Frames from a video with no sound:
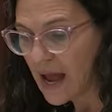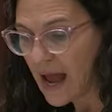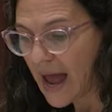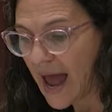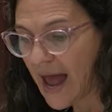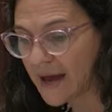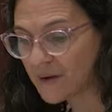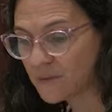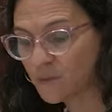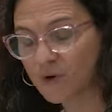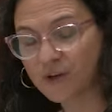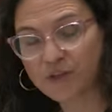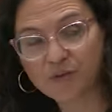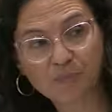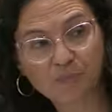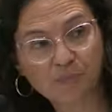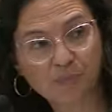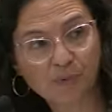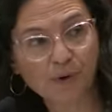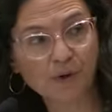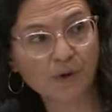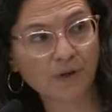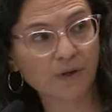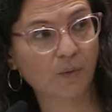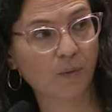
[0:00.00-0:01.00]
And with
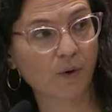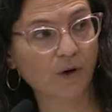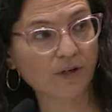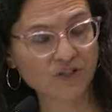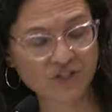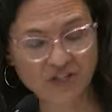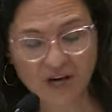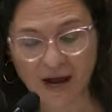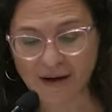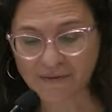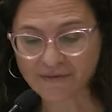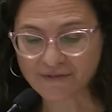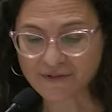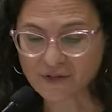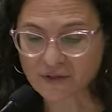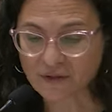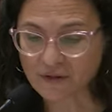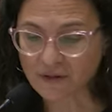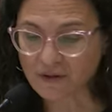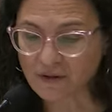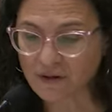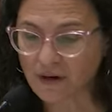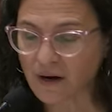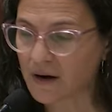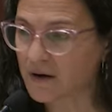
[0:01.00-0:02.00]
Brooke
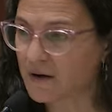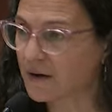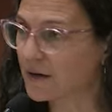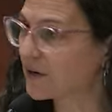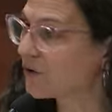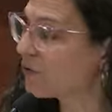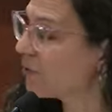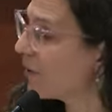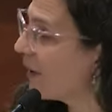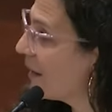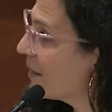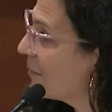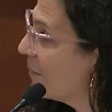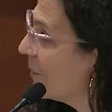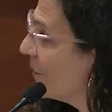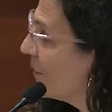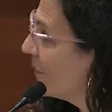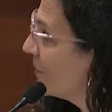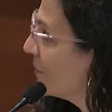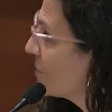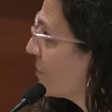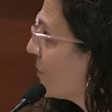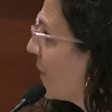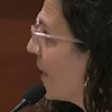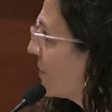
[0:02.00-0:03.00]
Wirtschafter, our incredible
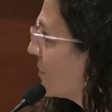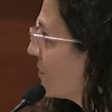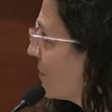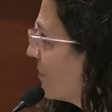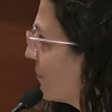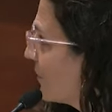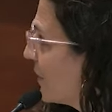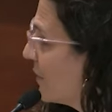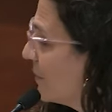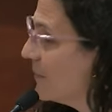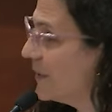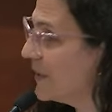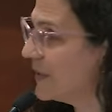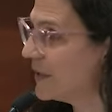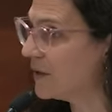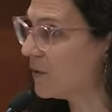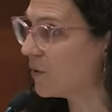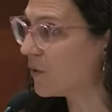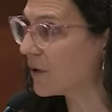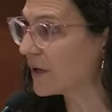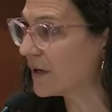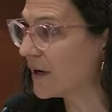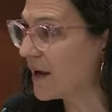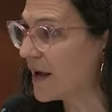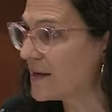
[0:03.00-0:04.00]
director of community
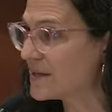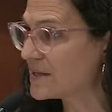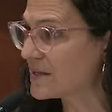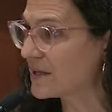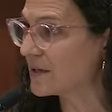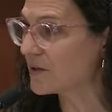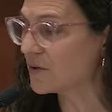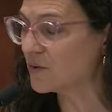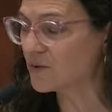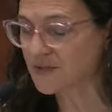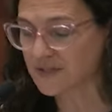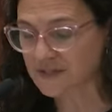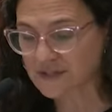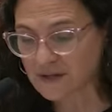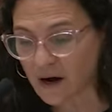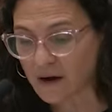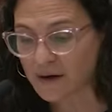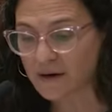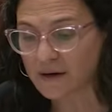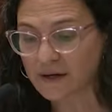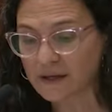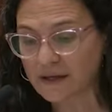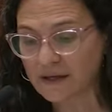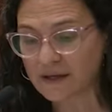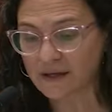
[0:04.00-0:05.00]
organizing, who
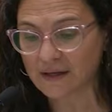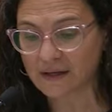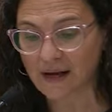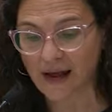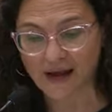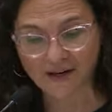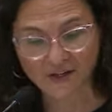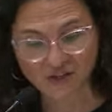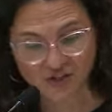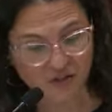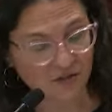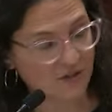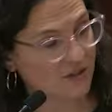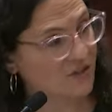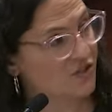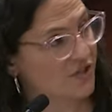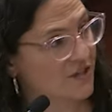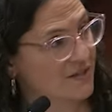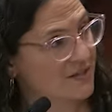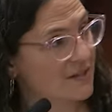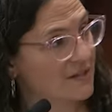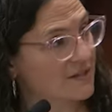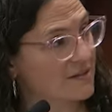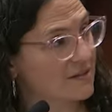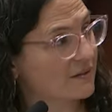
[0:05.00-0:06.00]
started actually
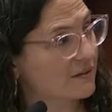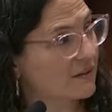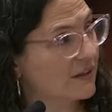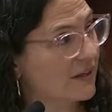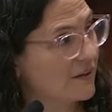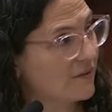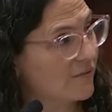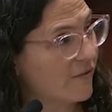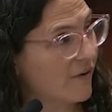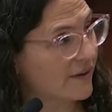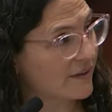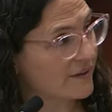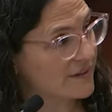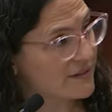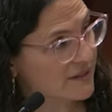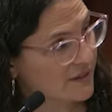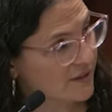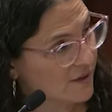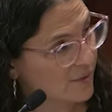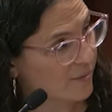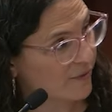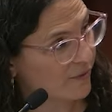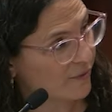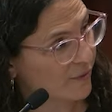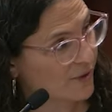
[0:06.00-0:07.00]
just as a lead
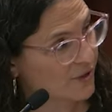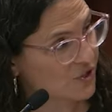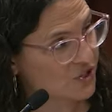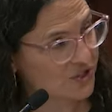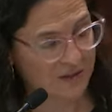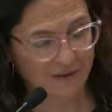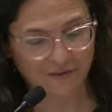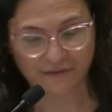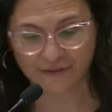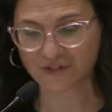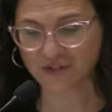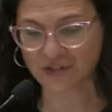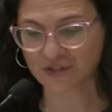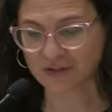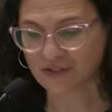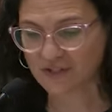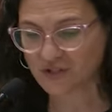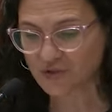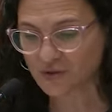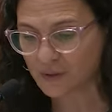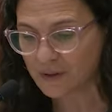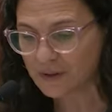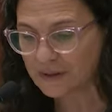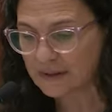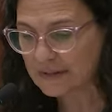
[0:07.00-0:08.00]
volunteer before she officially
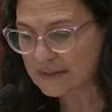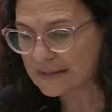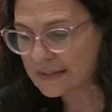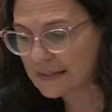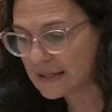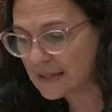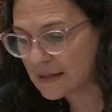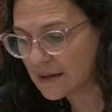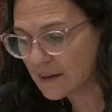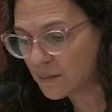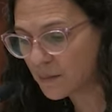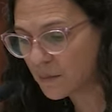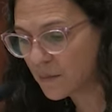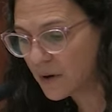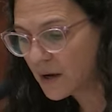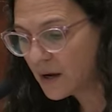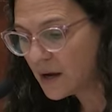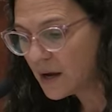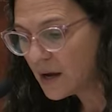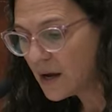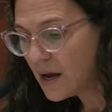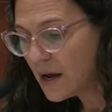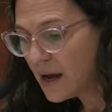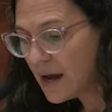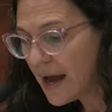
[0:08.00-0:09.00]
joined the team,
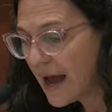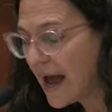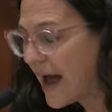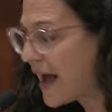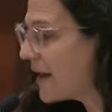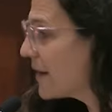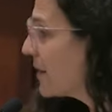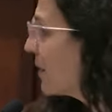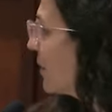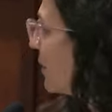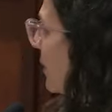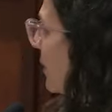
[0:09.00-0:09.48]
and